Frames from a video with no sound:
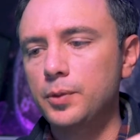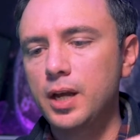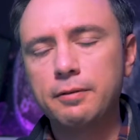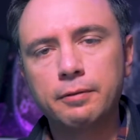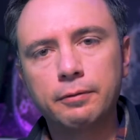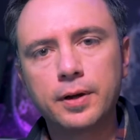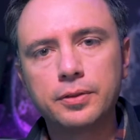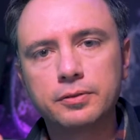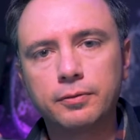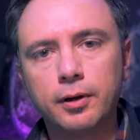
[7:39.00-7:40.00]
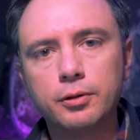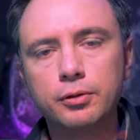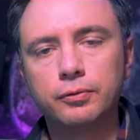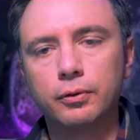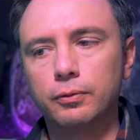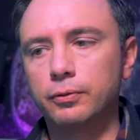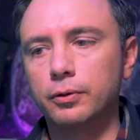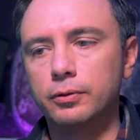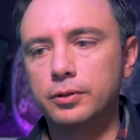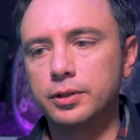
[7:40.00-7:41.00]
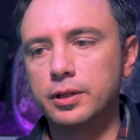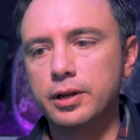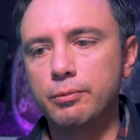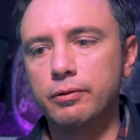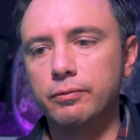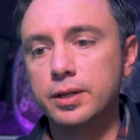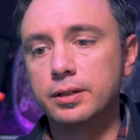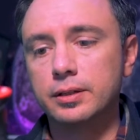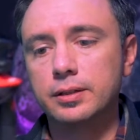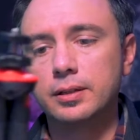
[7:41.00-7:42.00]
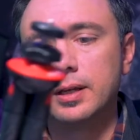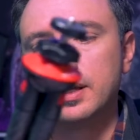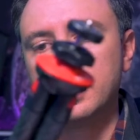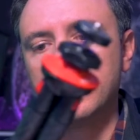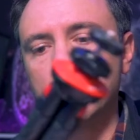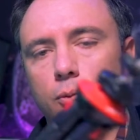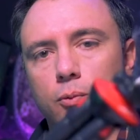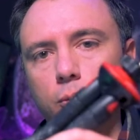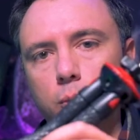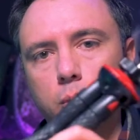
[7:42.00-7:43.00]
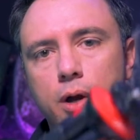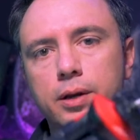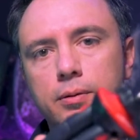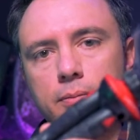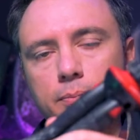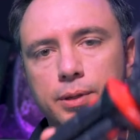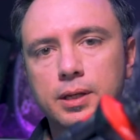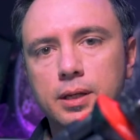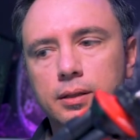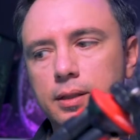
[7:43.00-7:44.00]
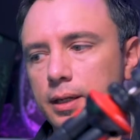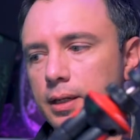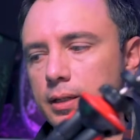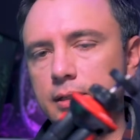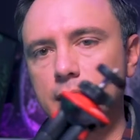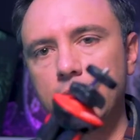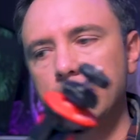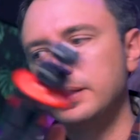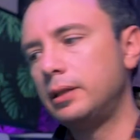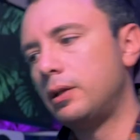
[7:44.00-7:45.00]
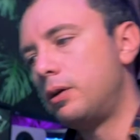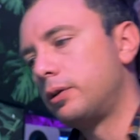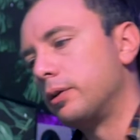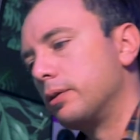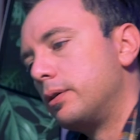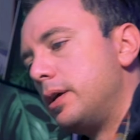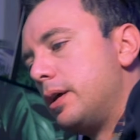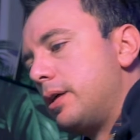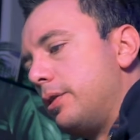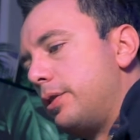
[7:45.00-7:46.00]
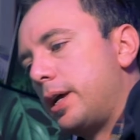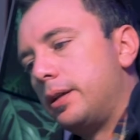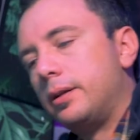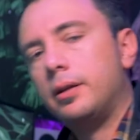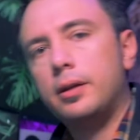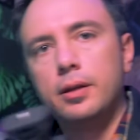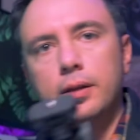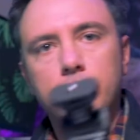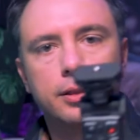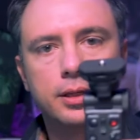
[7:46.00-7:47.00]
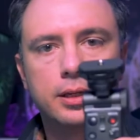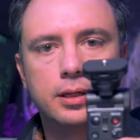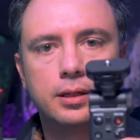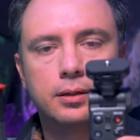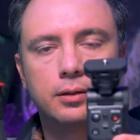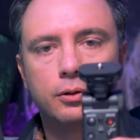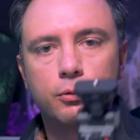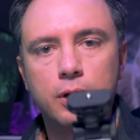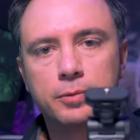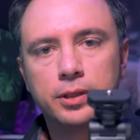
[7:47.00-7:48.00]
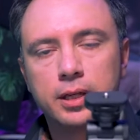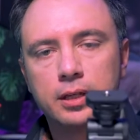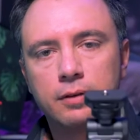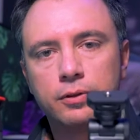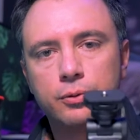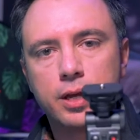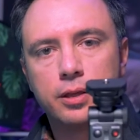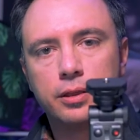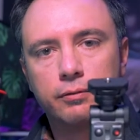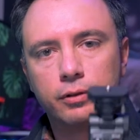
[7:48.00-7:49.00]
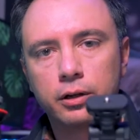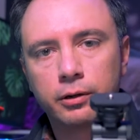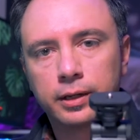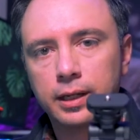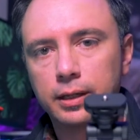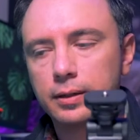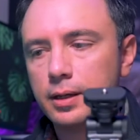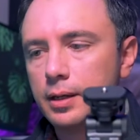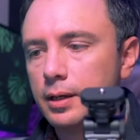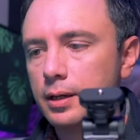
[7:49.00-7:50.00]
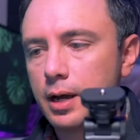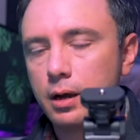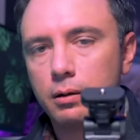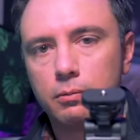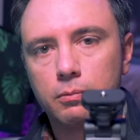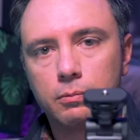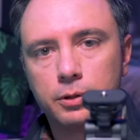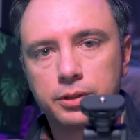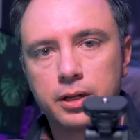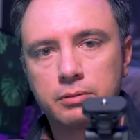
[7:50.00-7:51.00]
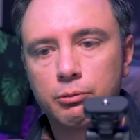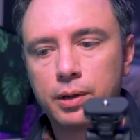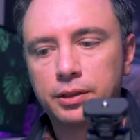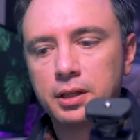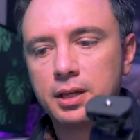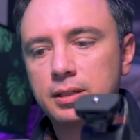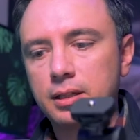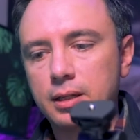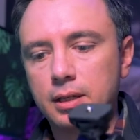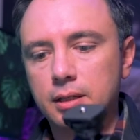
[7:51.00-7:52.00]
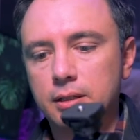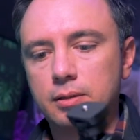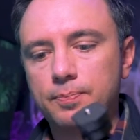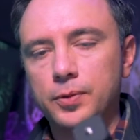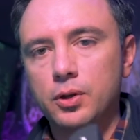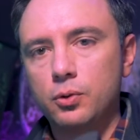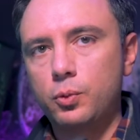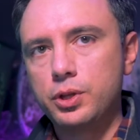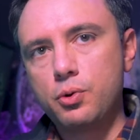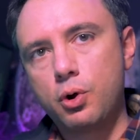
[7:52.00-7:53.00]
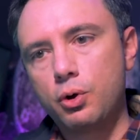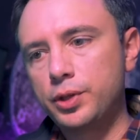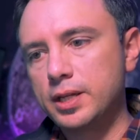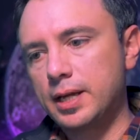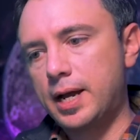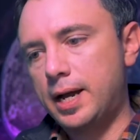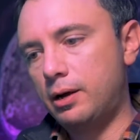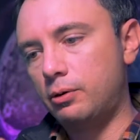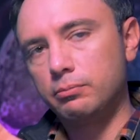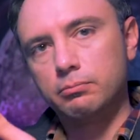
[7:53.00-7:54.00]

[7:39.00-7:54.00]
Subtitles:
I've found this very useful for just a number of reasons. One being that it's slightly longer than the grip that they give you in the Vlogger Kit. Now, what's awesome about this is when you hold these out